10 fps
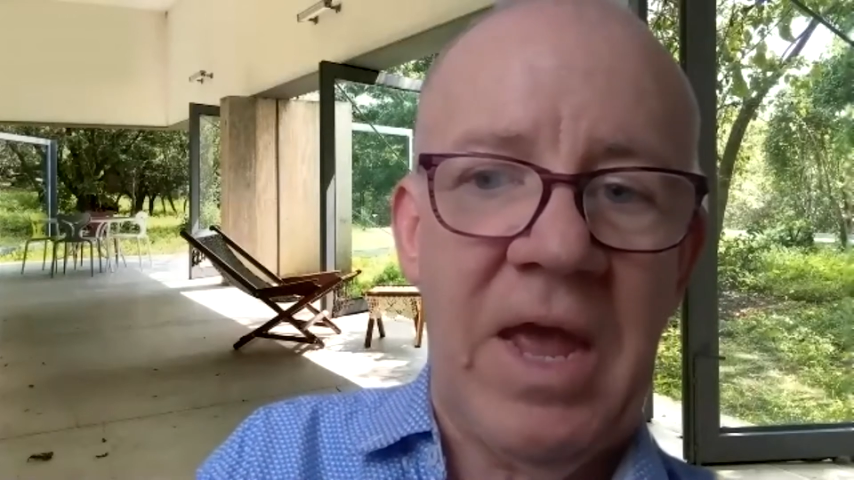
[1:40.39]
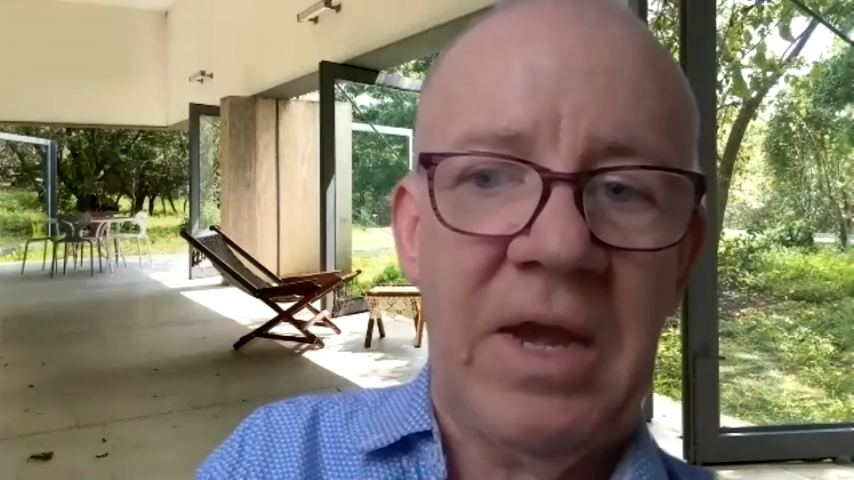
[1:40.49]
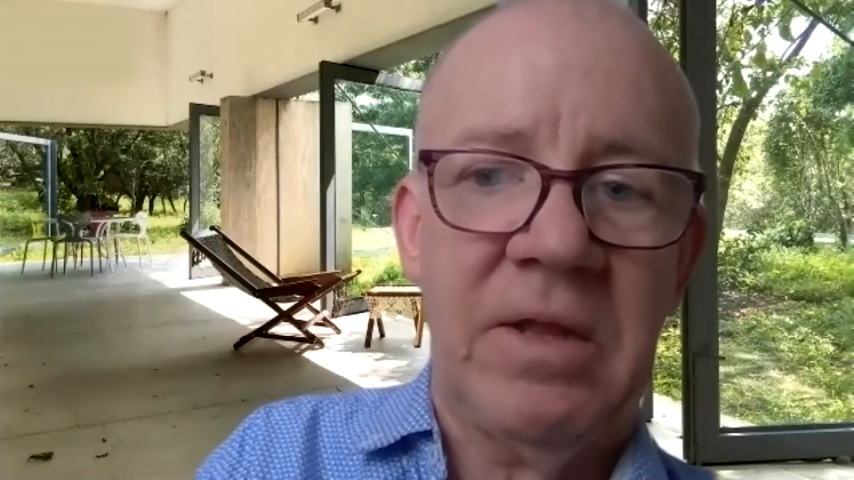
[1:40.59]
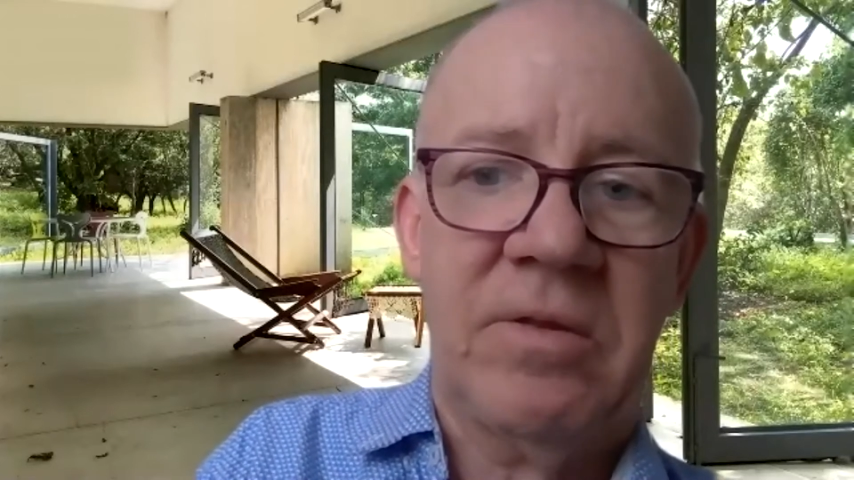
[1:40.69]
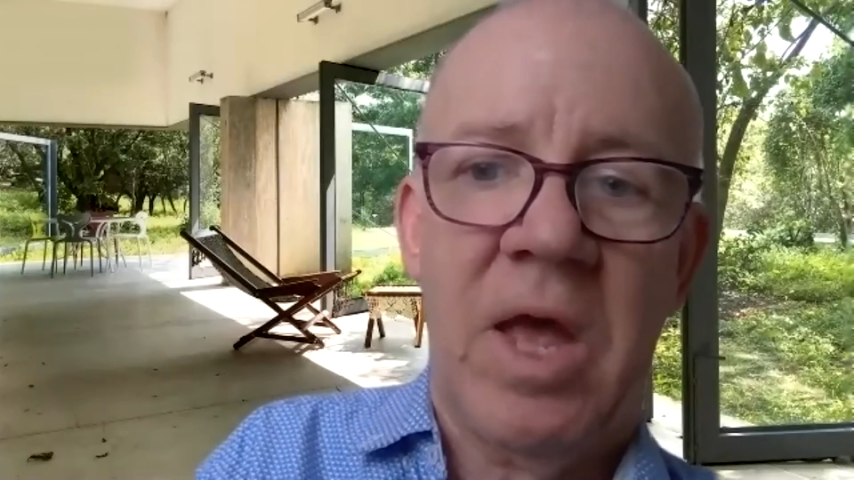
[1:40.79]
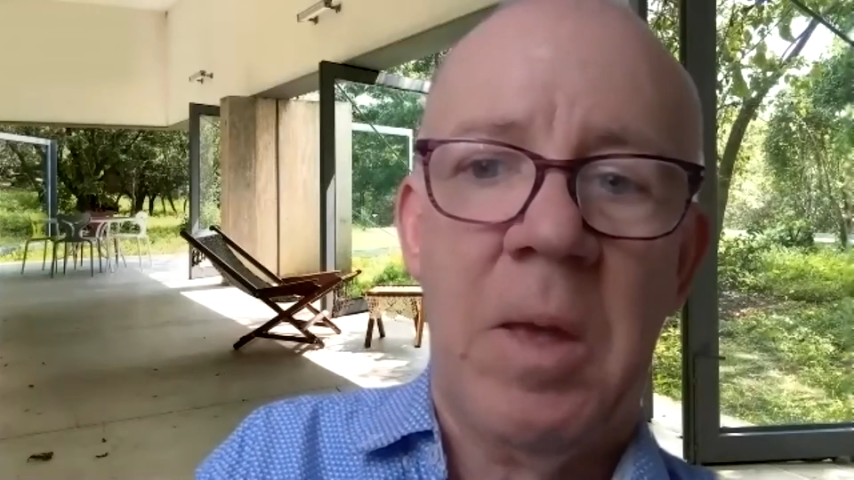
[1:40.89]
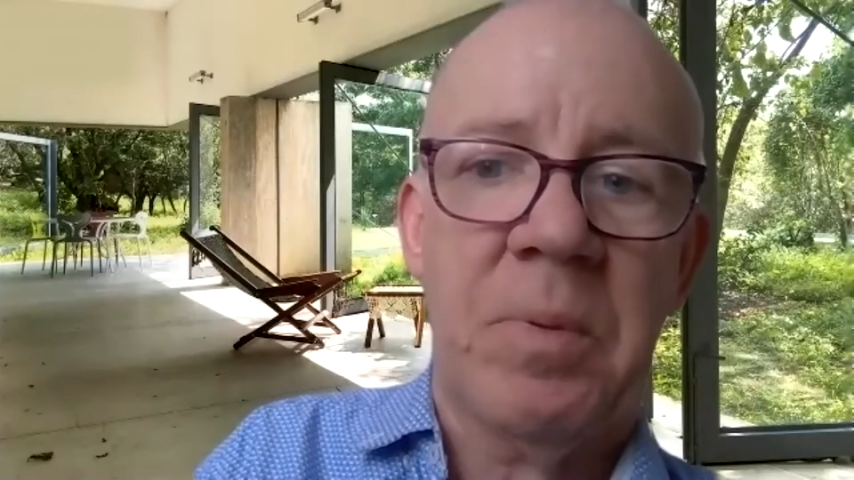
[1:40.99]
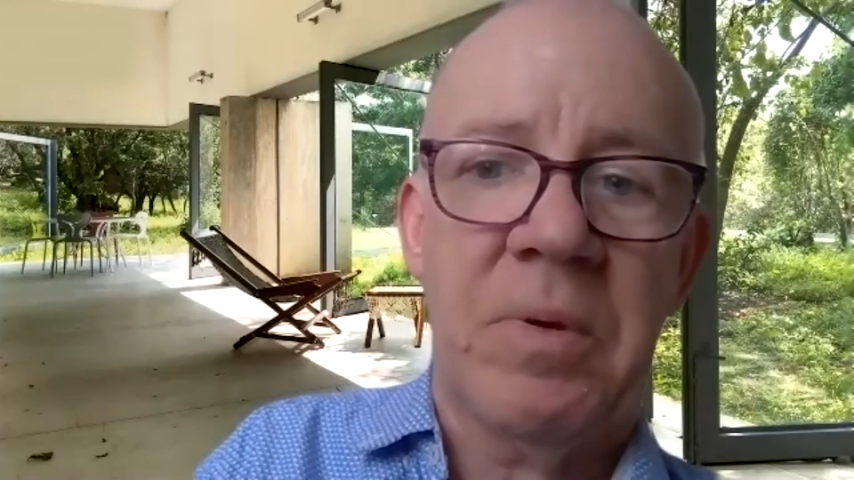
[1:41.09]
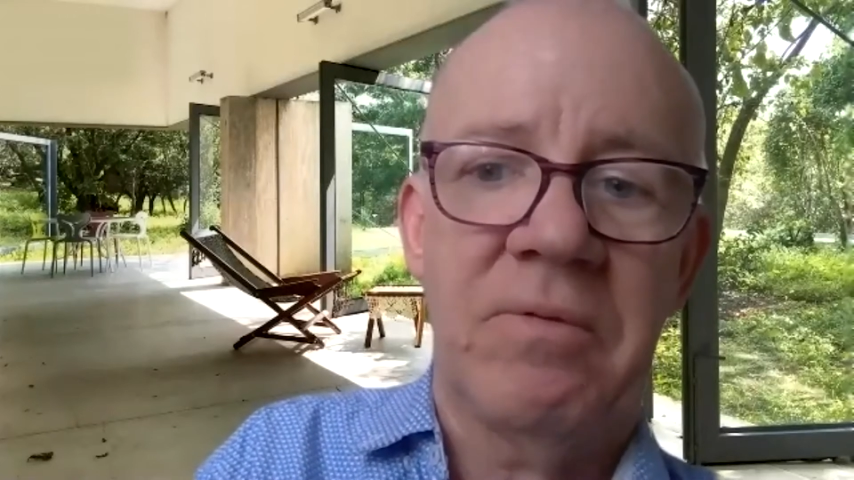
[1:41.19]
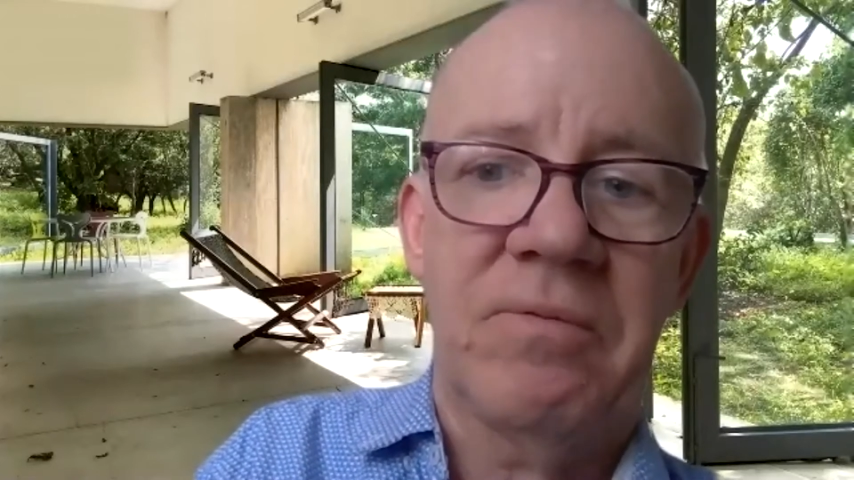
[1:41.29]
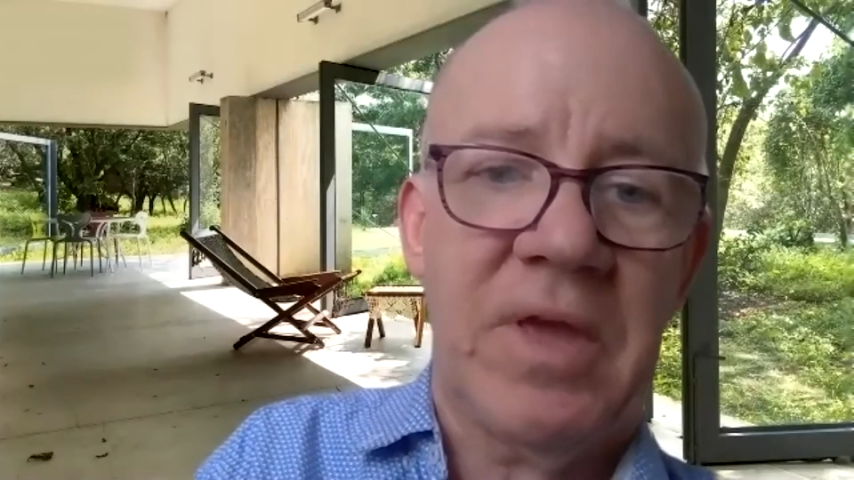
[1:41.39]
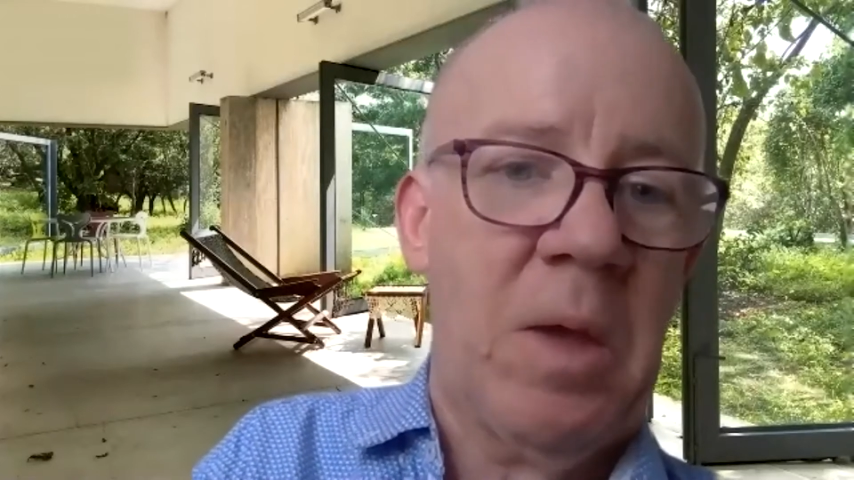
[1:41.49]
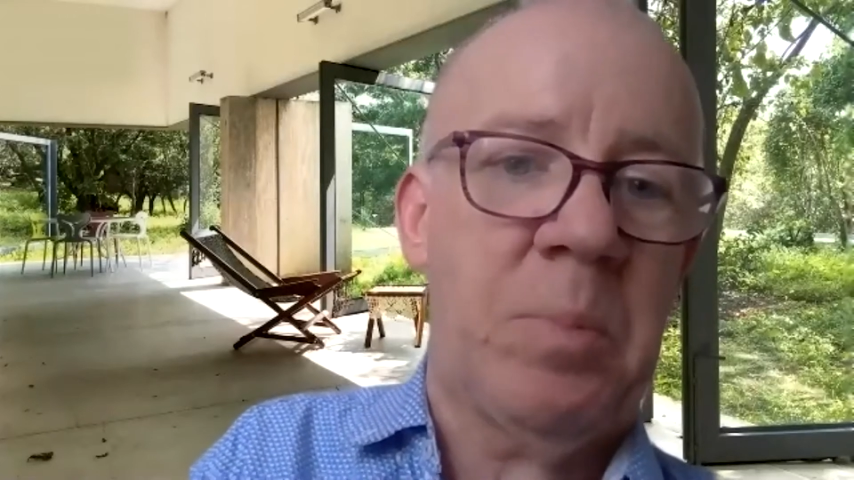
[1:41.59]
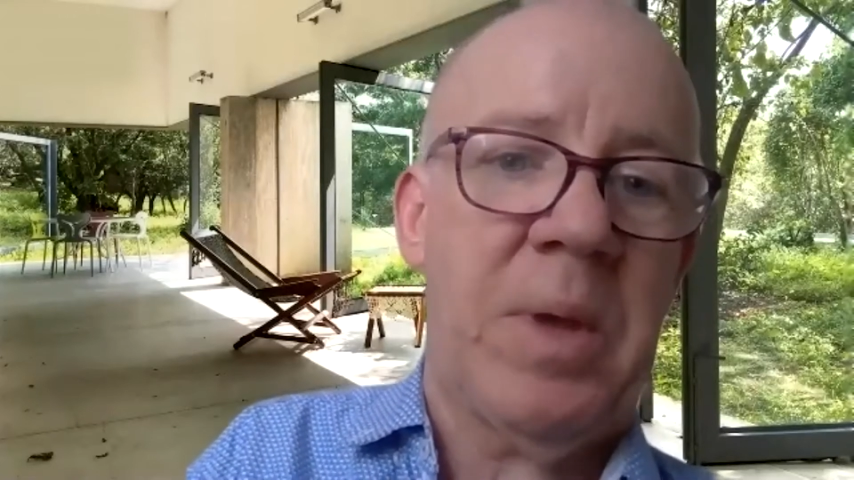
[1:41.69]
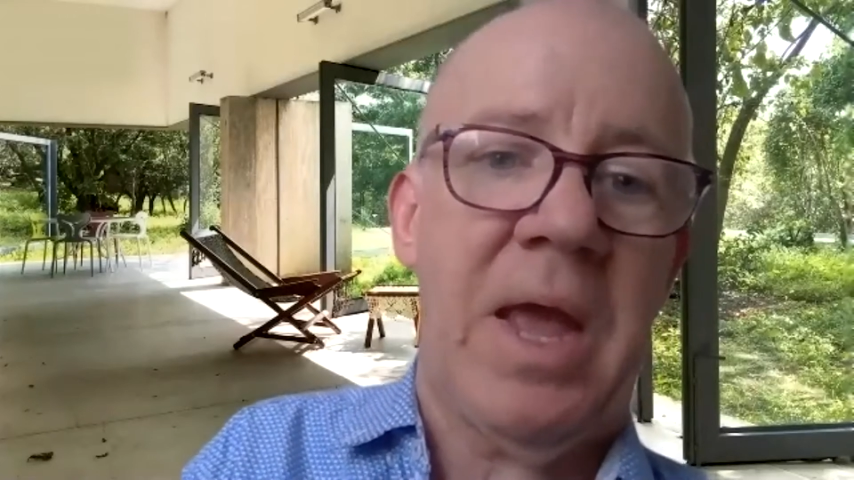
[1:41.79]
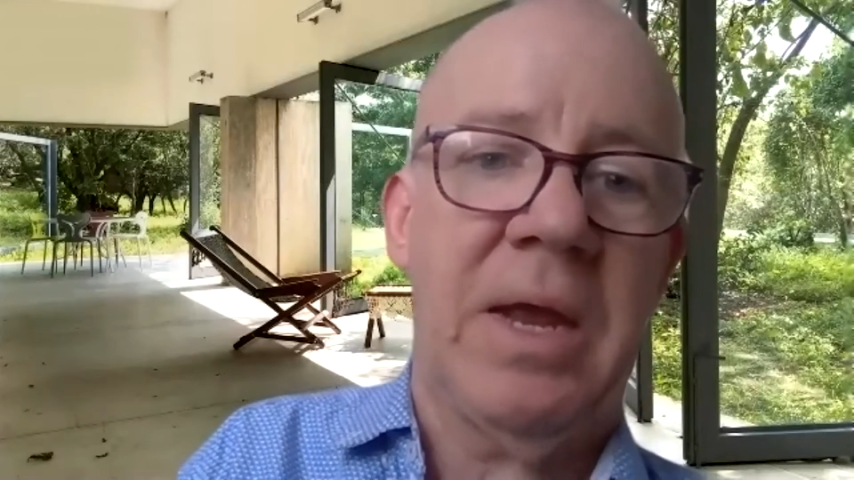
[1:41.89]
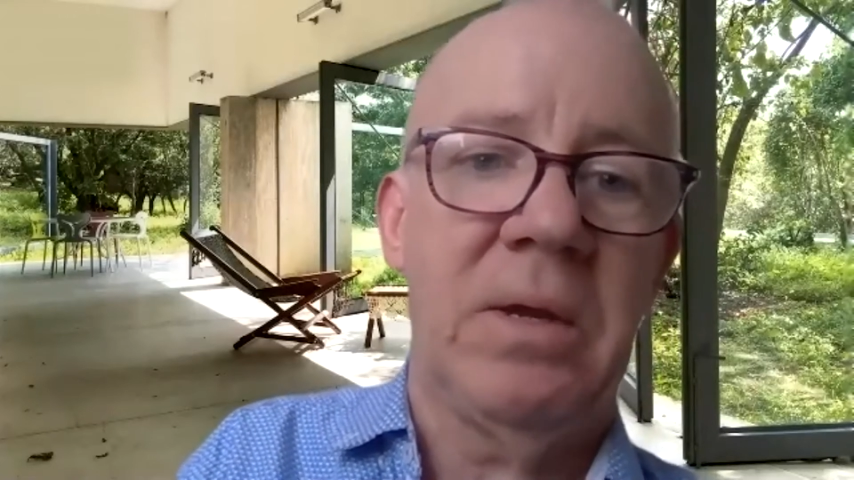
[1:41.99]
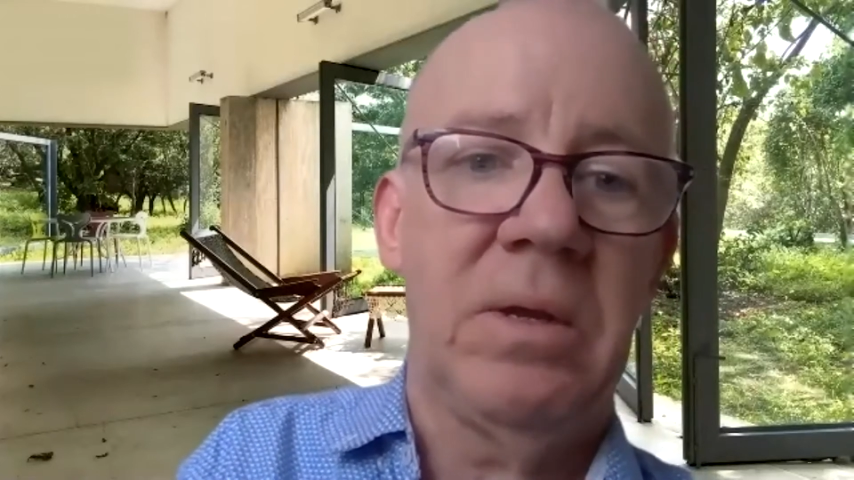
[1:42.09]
any type of campaign,